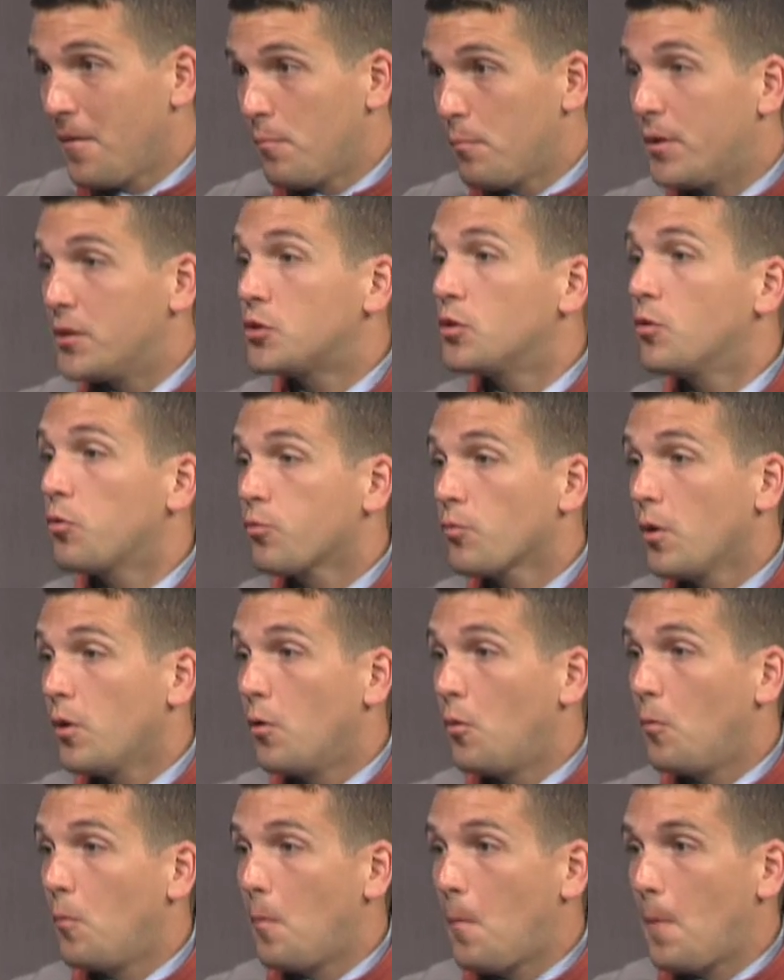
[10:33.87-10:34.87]
but she'll
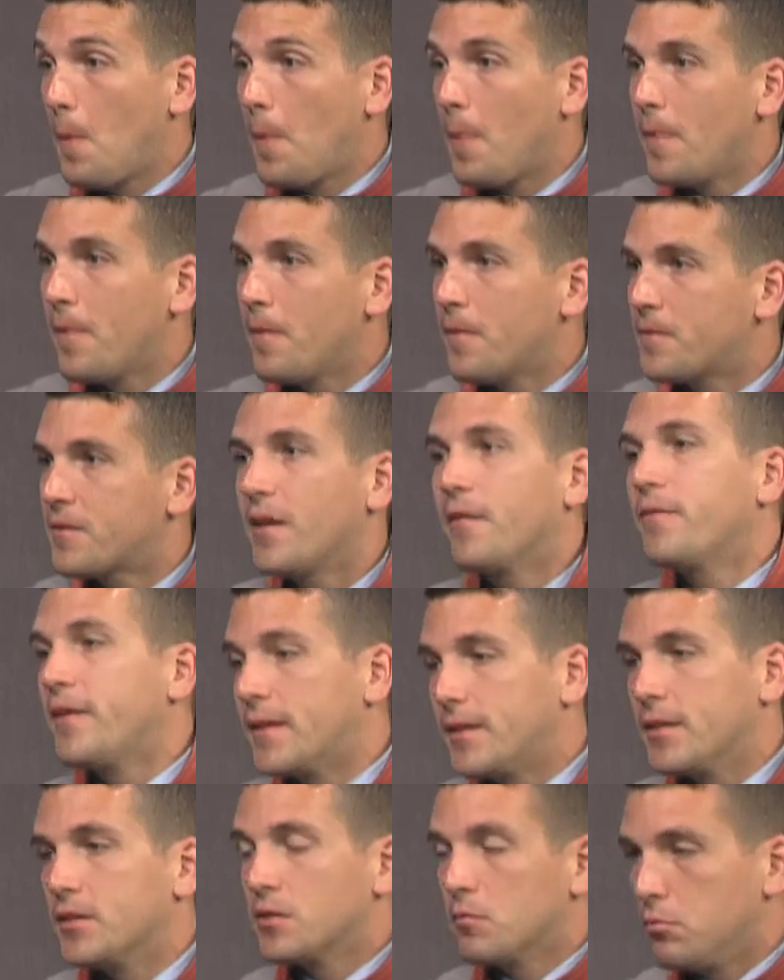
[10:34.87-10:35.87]
throw stuff
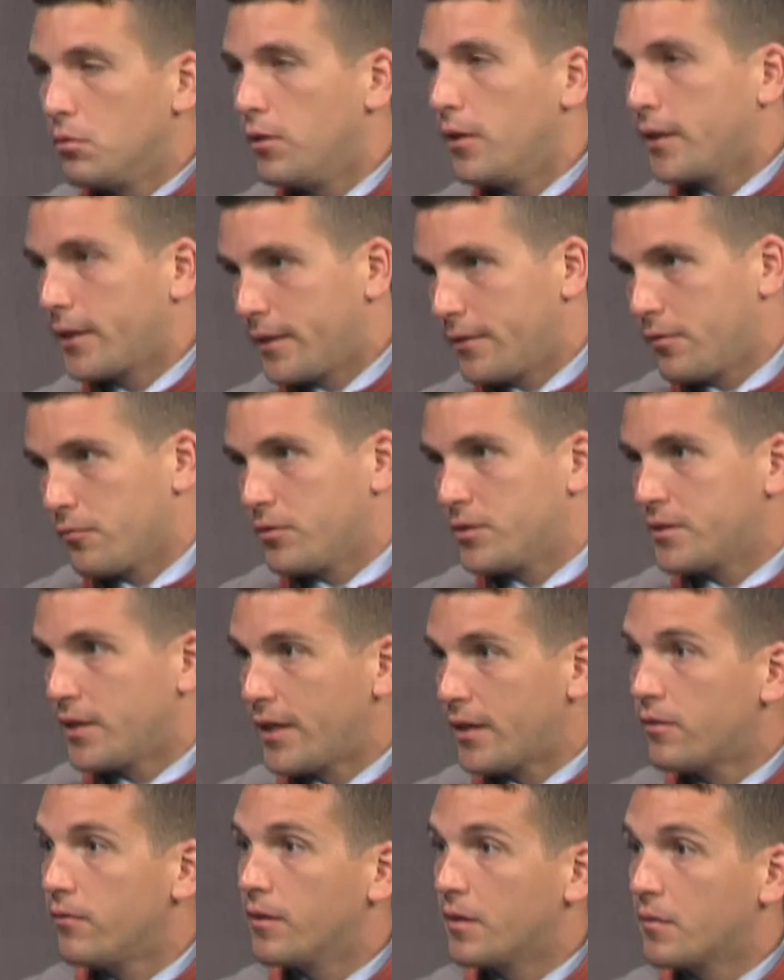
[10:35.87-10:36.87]
that doesn't belong in the
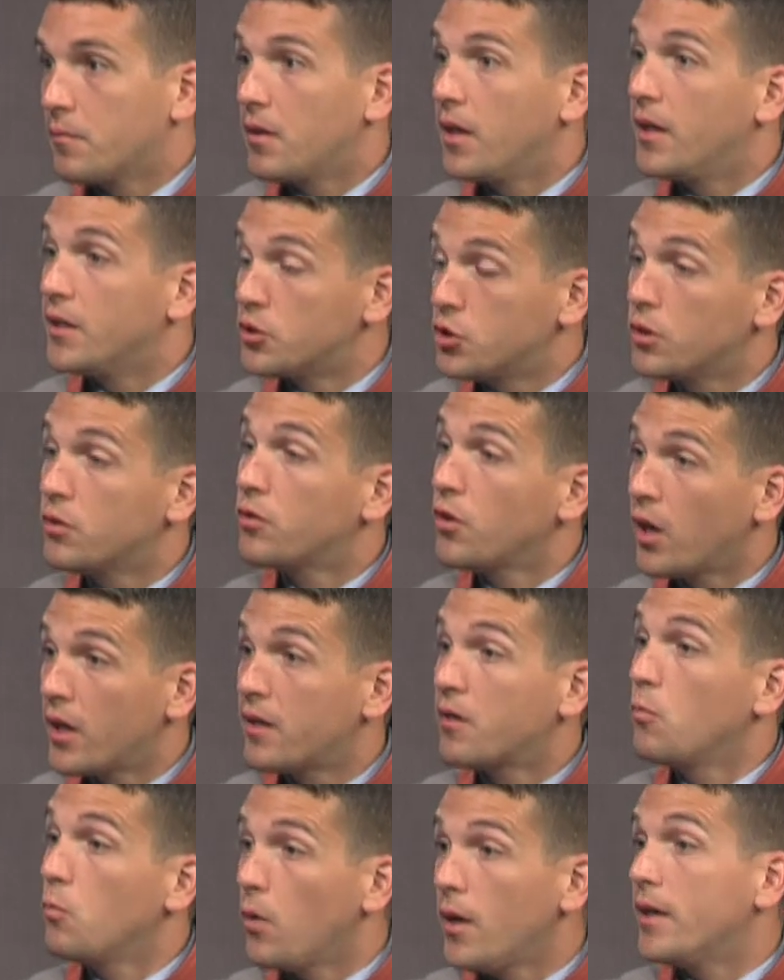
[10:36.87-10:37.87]
recycling. And she thought
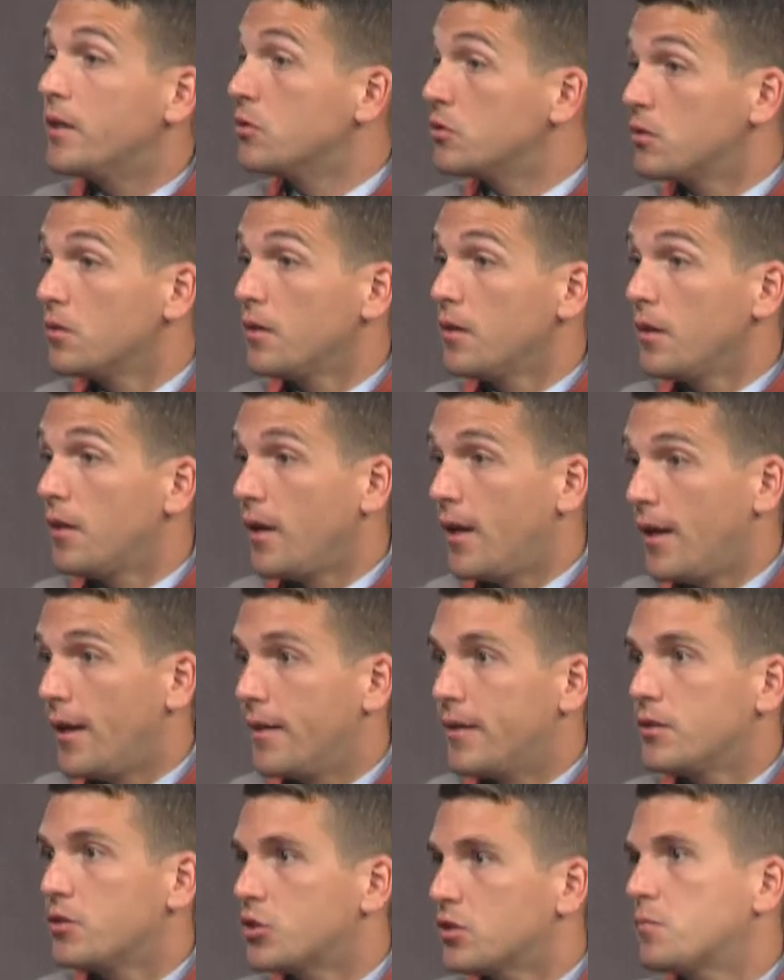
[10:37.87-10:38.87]
it was,
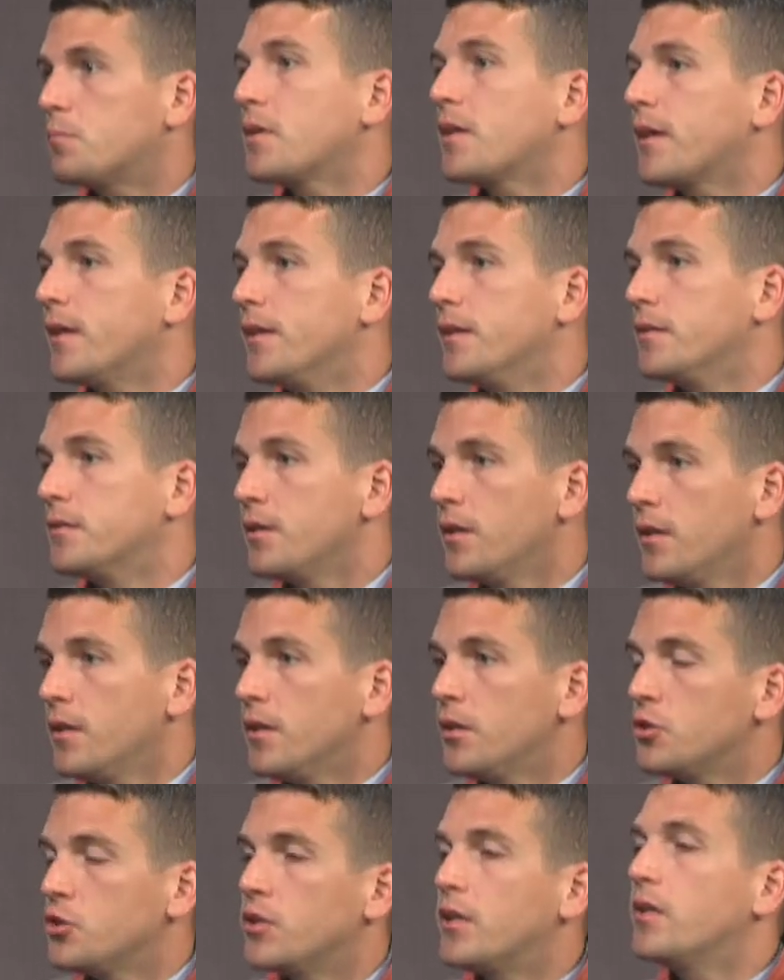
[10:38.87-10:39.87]
and it's just because
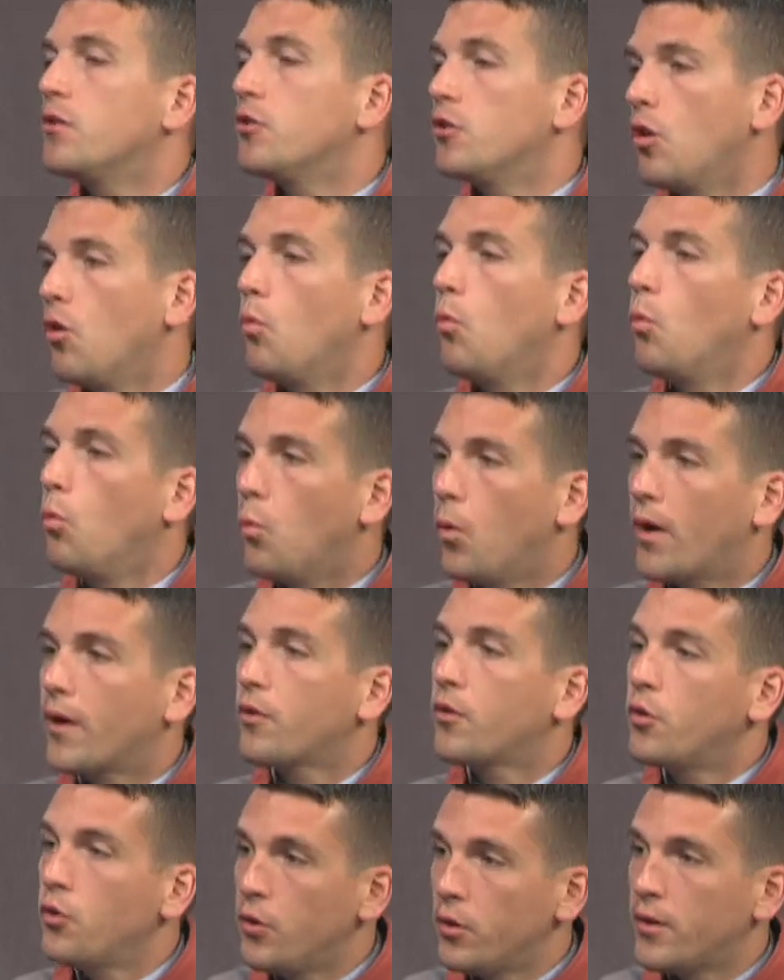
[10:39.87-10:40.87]
she didn't know what
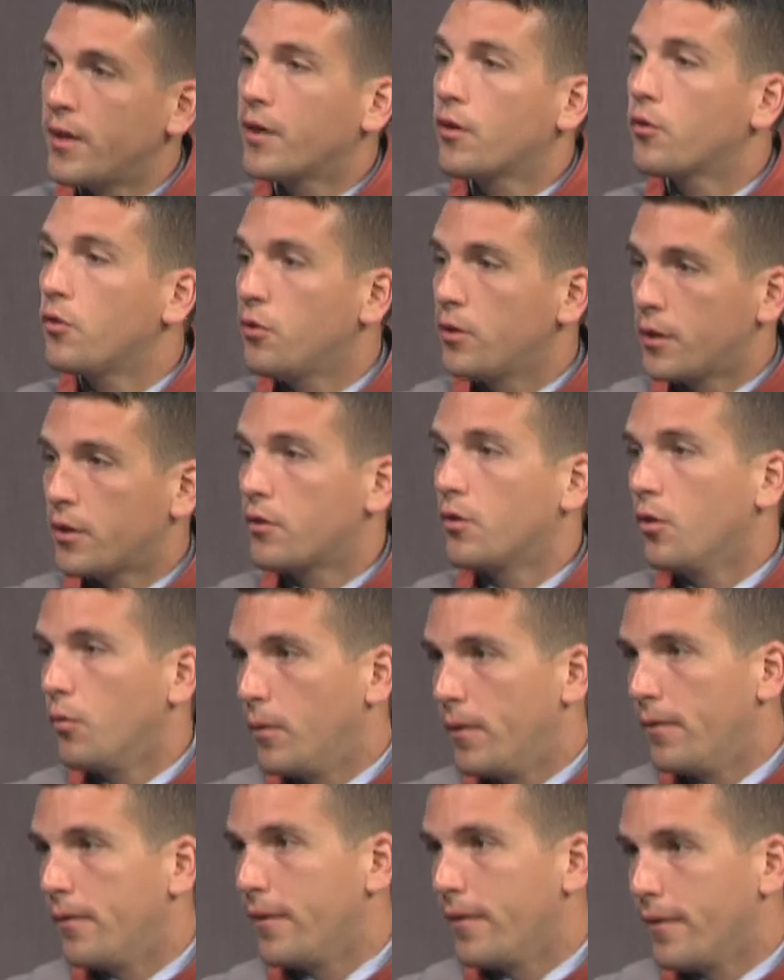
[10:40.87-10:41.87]
could and couldn't go
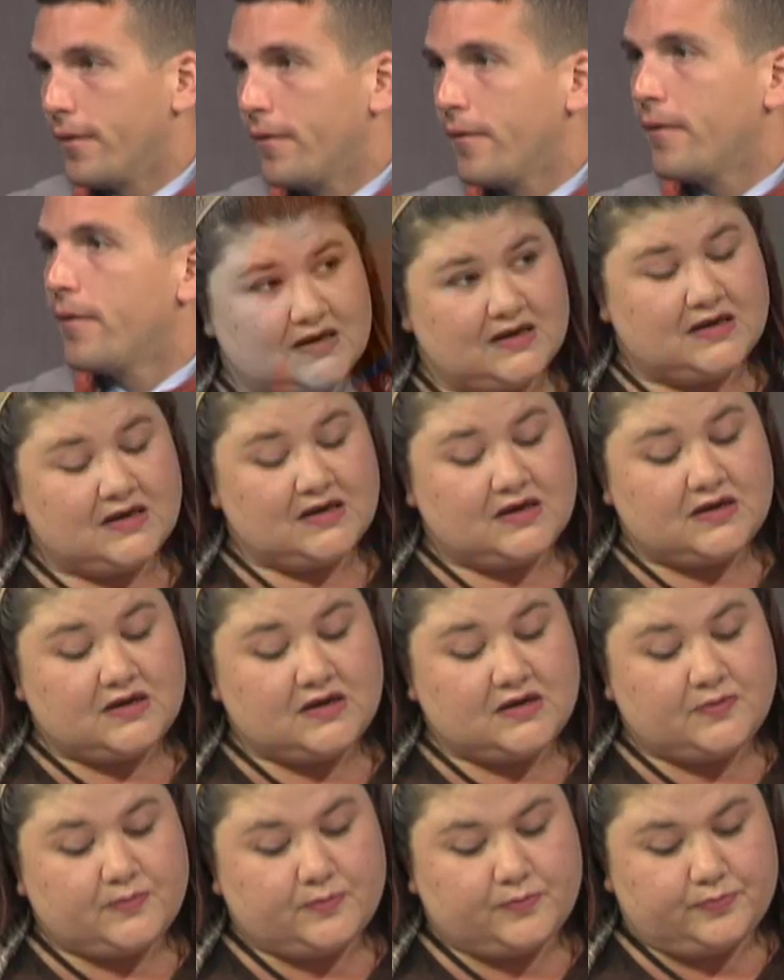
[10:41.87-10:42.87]
in there.
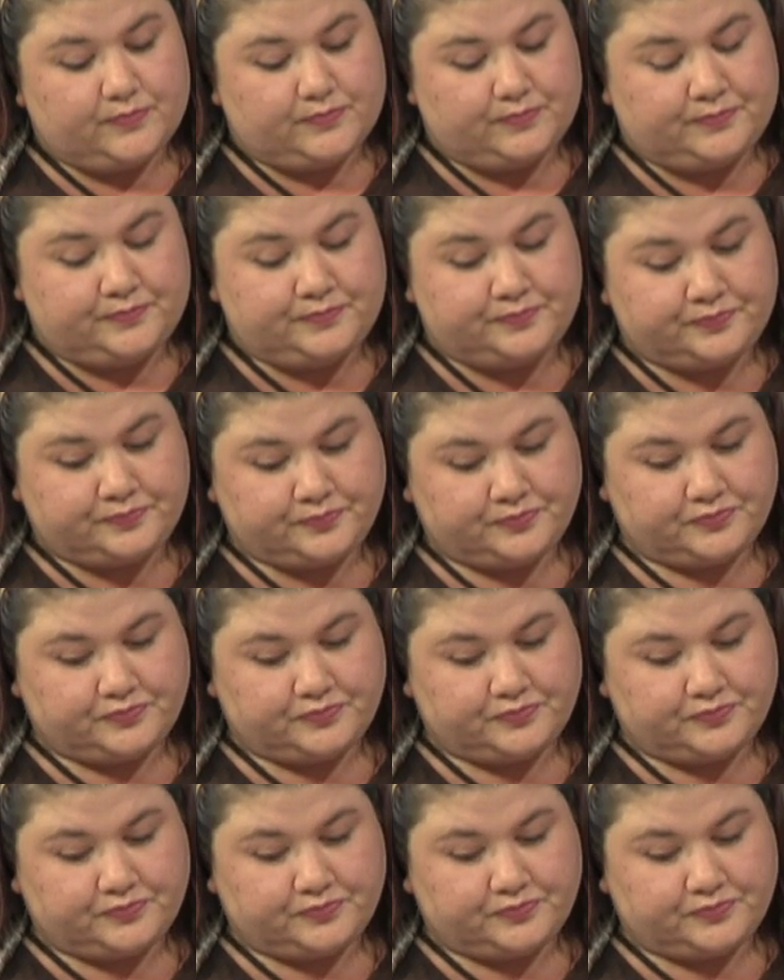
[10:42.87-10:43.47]
No.